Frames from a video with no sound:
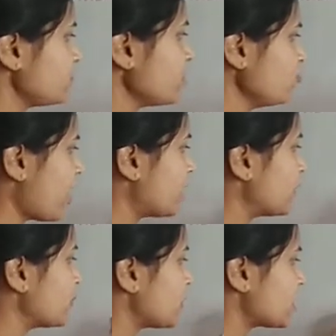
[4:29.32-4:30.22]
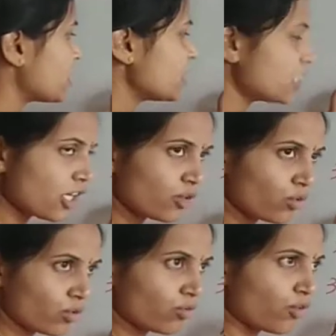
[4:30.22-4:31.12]
value, that is 3
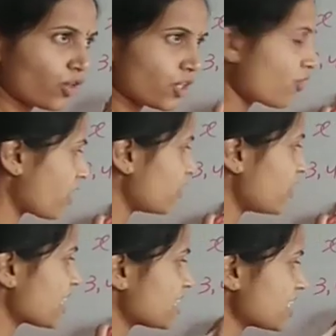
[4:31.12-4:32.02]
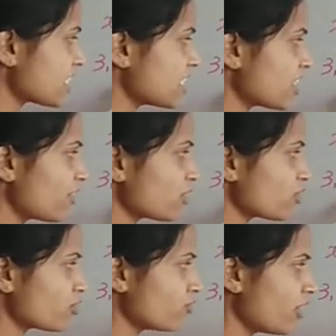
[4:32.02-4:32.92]
crore 45 lakh
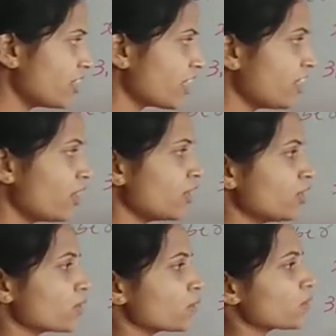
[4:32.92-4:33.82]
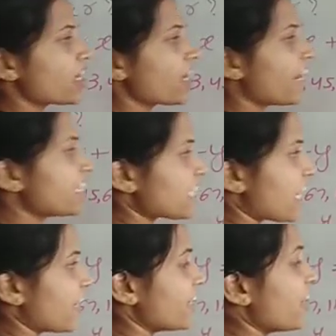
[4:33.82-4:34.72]
67,110 to the right
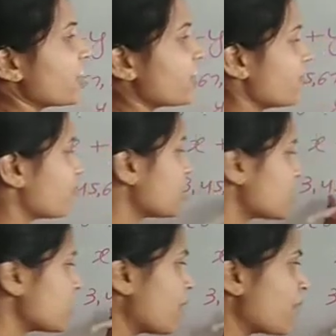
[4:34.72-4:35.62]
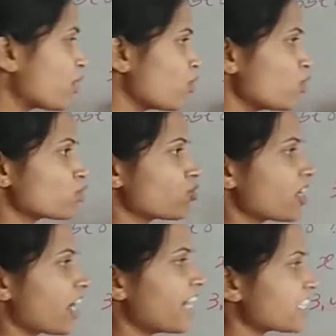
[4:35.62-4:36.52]
side. If this number goes to the
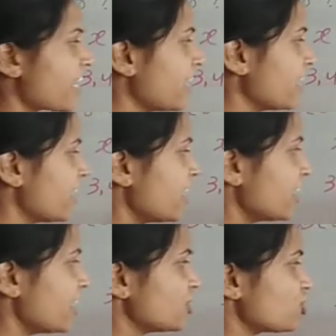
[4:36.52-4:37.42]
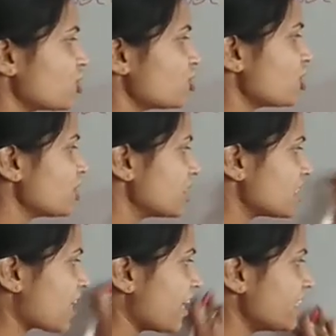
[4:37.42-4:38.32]
right side, it changes its
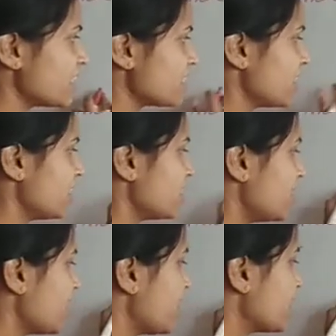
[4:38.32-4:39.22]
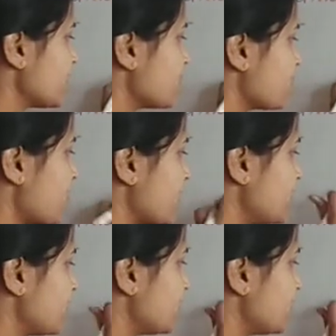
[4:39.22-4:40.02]
signs. Here it is plus.